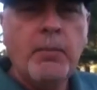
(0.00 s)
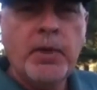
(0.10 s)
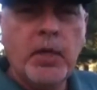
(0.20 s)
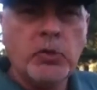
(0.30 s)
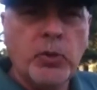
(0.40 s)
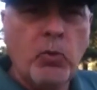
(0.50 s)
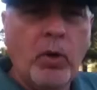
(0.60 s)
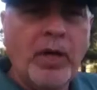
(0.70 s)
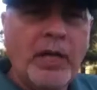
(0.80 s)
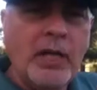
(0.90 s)
because we
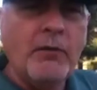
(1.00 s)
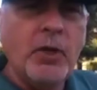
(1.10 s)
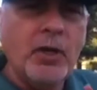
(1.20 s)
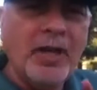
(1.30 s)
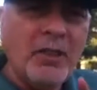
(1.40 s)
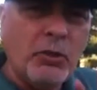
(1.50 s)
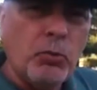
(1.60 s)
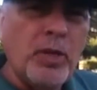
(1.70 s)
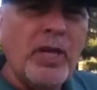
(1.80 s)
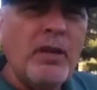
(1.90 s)
want to give you
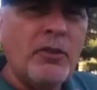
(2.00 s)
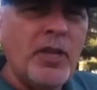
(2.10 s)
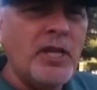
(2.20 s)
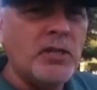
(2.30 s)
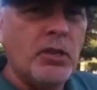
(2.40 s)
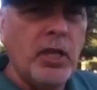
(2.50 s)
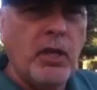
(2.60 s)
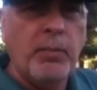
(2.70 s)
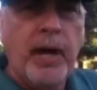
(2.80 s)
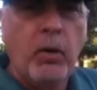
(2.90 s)
three things to
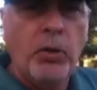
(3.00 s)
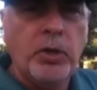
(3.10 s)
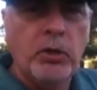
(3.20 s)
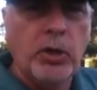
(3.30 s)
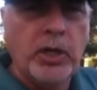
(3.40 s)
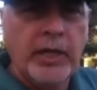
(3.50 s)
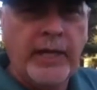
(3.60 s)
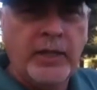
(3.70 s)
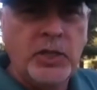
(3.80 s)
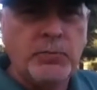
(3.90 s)
think about when you're looking
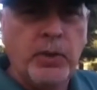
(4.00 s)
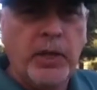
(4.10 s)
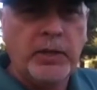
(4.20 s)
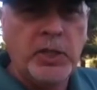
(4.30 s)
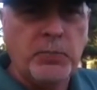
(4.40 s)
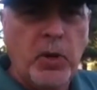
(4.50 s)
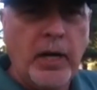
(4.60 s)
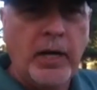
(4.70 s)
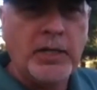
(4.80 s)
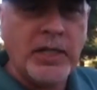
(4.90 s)
at these
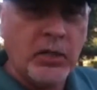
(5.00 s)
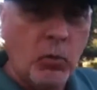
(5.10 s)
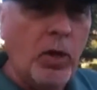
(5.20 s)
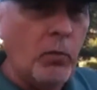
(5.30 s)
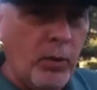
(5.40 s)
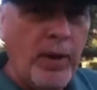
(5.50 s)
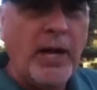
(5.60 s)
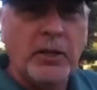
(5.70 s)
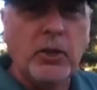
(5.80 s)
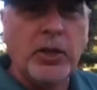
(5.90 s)
products, and the one we're
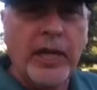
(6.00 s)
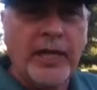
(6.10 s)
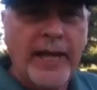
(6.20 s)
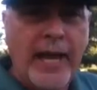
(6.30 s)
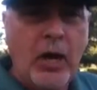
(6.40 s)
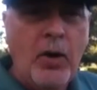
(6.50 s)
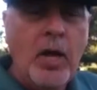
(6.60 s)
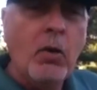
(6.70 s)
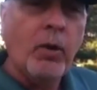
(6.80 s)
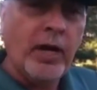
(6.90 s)
about to look at now
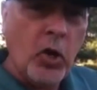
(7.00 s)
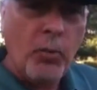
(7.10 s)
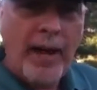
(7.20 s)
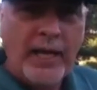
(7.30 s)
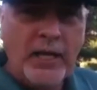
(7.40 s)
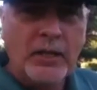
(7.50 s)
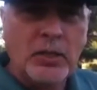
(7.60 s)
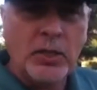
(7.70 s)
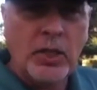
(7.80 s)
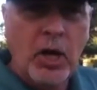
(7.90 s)
when I go back
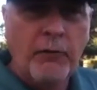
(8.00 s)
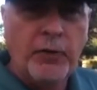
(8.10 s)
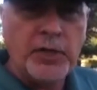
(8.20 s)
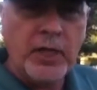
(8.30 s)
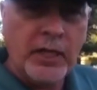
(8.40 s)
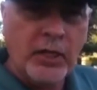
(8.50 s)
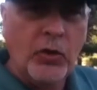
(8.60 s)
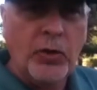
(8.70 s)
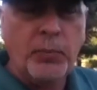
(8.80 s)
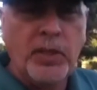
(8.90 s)
into the office and get
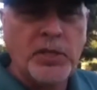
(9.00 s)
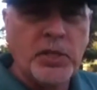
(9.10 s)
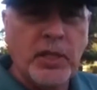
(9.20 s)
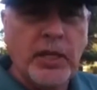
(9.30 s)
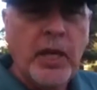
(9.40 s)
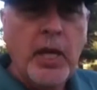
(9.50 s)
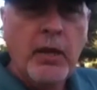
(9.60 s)
on the PC.